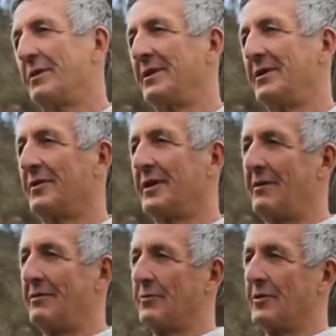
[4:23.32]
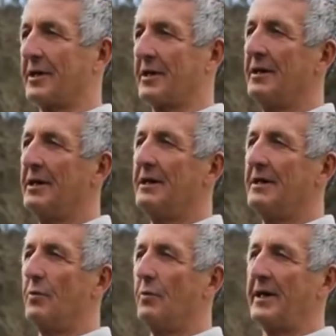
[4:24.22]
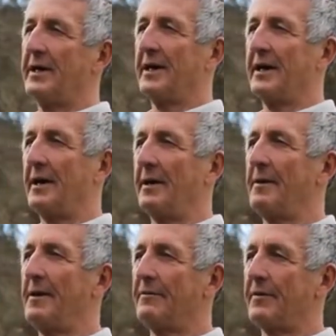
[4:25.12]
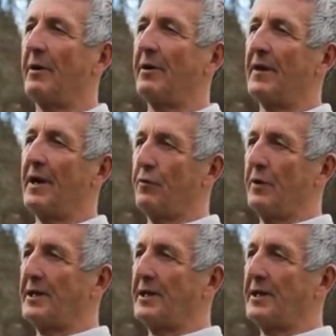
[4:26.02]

maybe three hours work a, a week uh, for about five